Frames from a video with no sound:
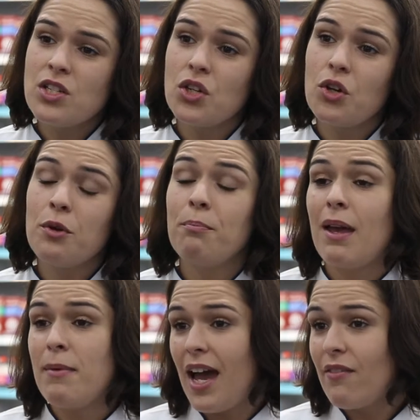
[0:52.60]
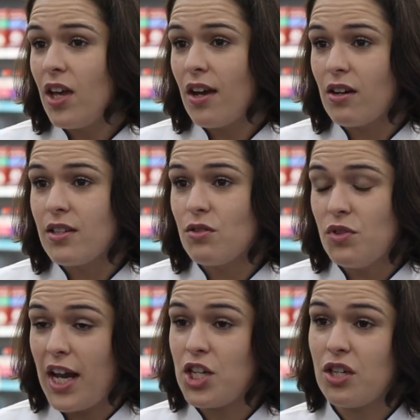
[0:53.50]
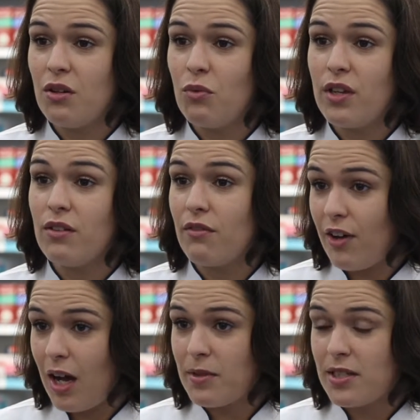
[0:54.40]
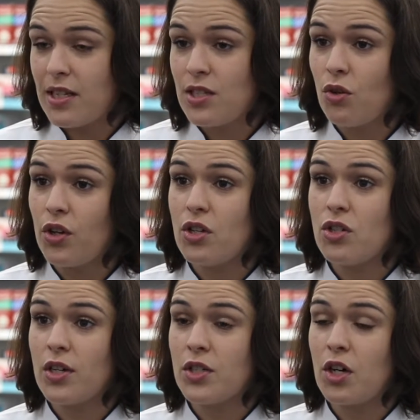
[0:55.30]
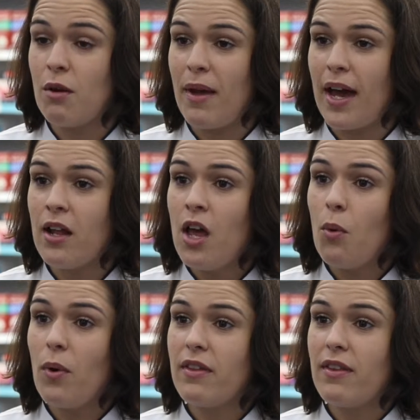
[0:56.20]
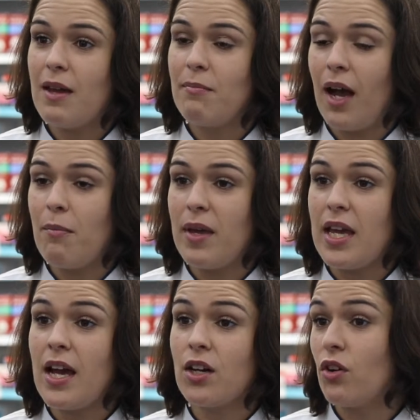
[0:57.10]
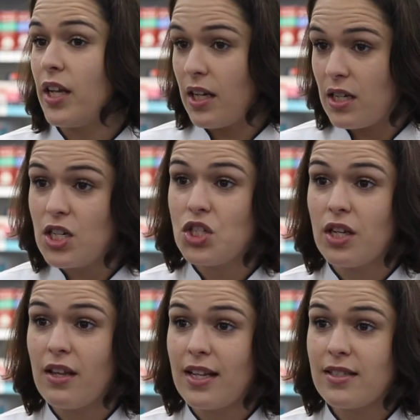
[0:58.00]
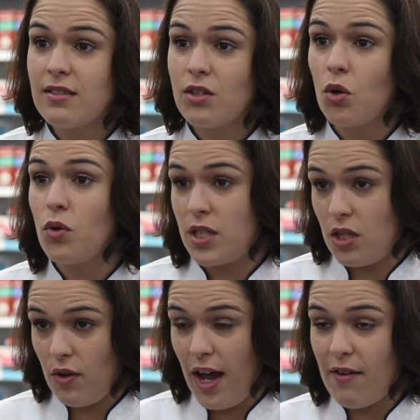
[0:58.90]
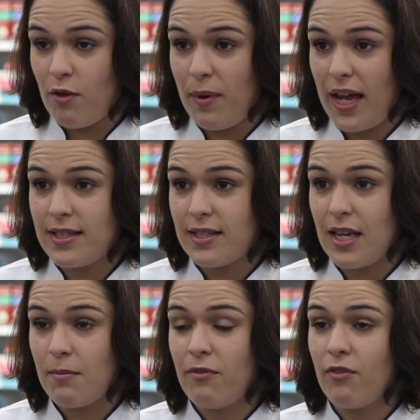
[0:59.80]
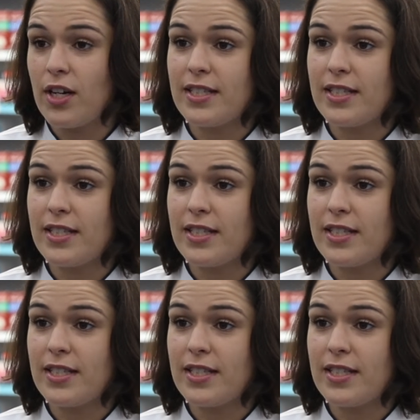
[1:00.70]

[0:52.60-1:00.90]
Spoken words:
to maybe having a consultation with your pharmacist or your doctor about whether there might be a chronic condition that's causing you to have a bad sleep. For